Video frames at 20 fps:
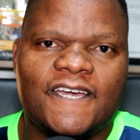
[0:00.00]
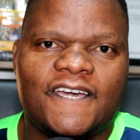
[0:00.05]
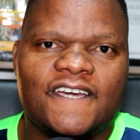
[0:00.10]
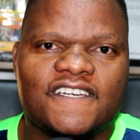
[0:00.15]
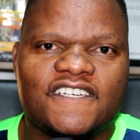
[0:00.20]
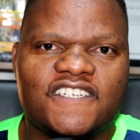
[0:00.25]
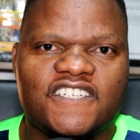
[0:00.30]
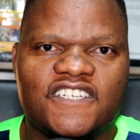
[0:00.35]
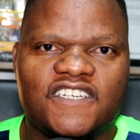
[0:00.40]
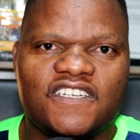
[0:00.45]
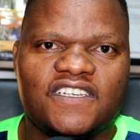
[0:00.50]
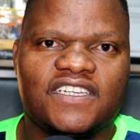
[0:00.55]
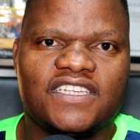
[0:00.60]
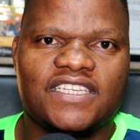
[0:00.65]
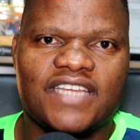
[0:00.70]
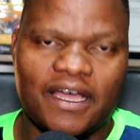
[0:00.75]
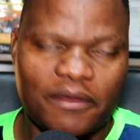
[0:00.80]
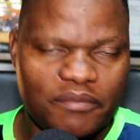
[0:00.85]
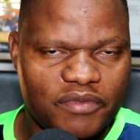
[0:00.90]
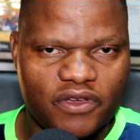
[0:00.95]
region
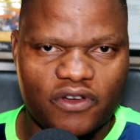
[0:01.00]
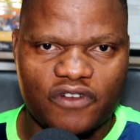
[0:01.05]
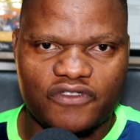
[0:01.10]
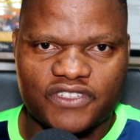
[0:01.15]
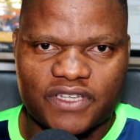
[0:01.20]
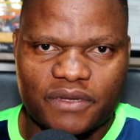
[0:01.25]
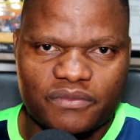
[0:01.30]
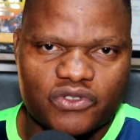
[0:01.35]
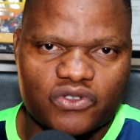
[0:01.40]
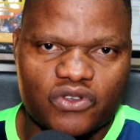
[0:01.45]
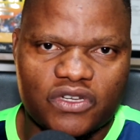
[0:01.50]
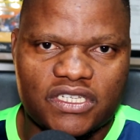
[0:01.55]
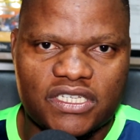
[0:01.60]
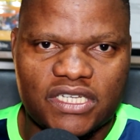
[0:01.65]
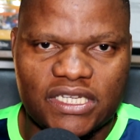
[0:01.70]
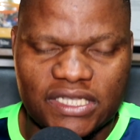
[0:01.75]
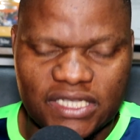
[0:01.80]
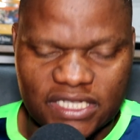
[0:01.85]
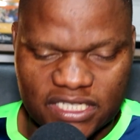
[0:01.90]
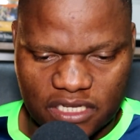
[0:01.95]
derby of some sort
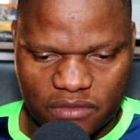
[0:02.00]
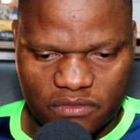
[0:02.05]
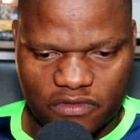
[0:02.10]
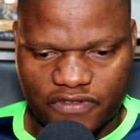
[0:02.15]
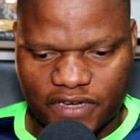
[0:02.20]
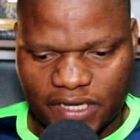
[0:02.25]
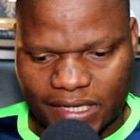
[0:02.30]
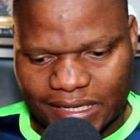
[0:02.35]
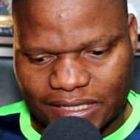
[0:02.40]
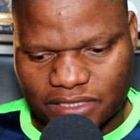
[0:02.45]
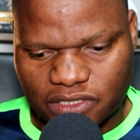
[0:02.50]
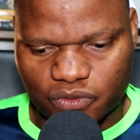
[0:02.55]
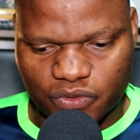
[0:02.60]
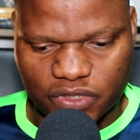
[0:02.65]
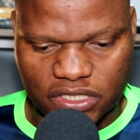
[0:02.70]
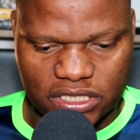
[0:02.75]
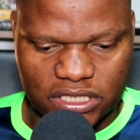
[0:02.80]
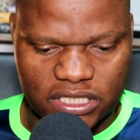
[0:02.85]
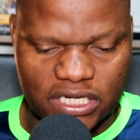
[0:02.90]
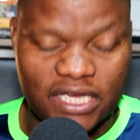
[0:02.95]
in the semi-finals,
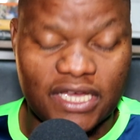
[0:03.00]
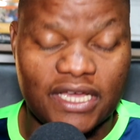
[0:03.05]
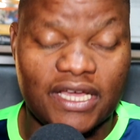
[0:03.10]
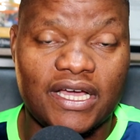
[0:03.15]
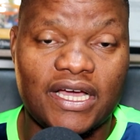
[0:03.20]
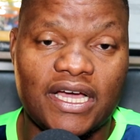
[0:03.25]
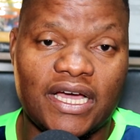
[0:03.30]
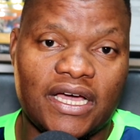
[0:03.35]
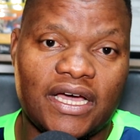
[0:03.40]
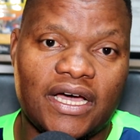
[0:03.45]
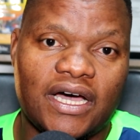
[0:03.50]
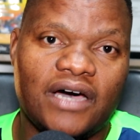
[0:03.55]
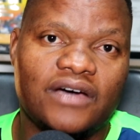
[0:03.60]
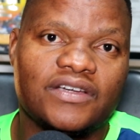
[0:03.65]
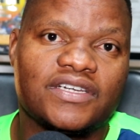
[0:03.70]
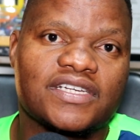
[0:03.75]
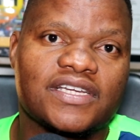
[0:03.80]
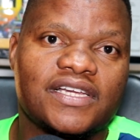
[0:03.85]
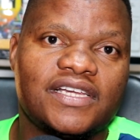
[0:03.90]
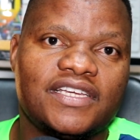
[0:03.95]
which I
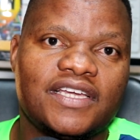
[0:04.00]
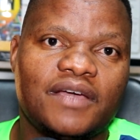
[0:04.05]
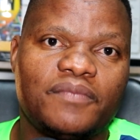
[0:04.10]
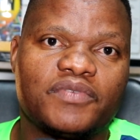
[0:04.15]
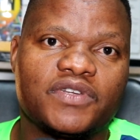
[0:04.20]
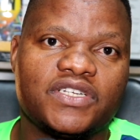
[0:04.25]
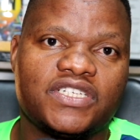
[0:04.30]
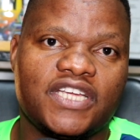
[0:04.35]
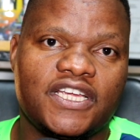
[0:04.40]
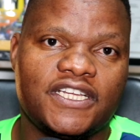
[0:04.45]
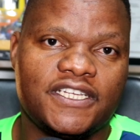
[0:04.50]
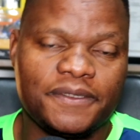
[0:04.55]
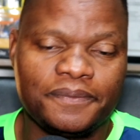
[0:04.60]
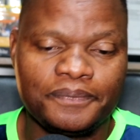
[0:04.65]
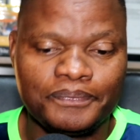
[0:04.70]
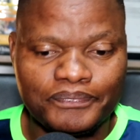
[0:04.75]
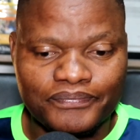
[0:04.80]
would really appreciate.